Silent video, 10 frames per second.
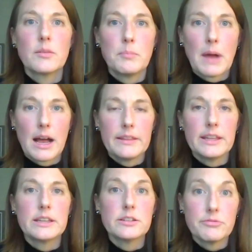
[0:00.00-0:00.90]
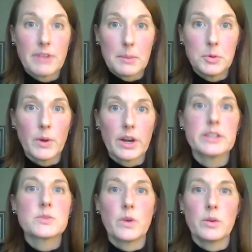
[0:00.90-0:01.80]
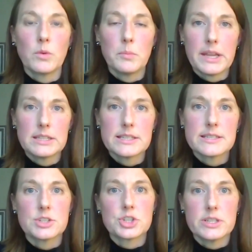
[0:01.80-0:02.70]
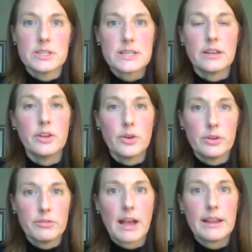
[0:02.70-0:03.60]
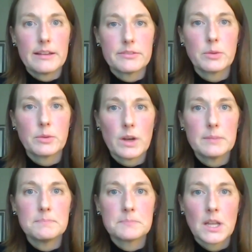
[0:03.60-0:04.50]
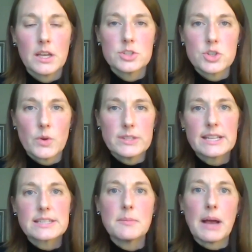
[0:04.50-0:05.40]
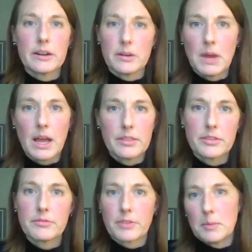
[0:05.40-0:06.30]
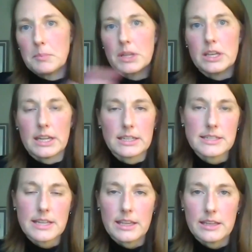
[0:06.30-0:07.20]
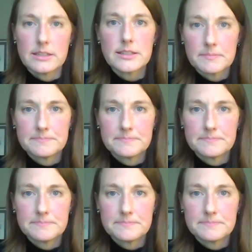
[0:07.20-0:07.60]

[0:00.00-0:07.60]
by the end of February is when we'll make decisions and notify everyone. So it takes about a month from beginning to end.